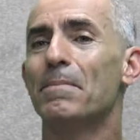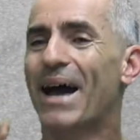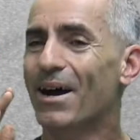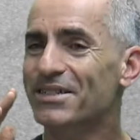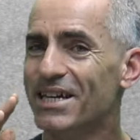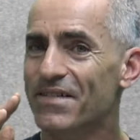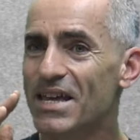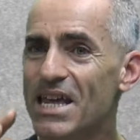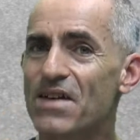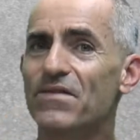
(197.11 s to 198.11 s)
outside of
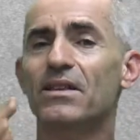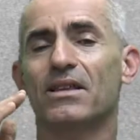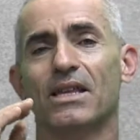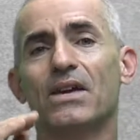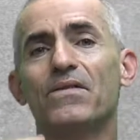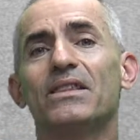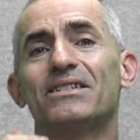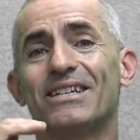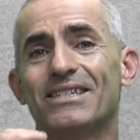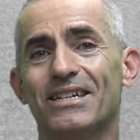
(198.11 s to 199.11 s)
even given the
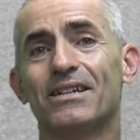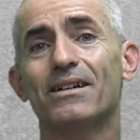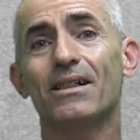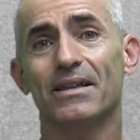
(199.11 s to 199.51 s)
statistical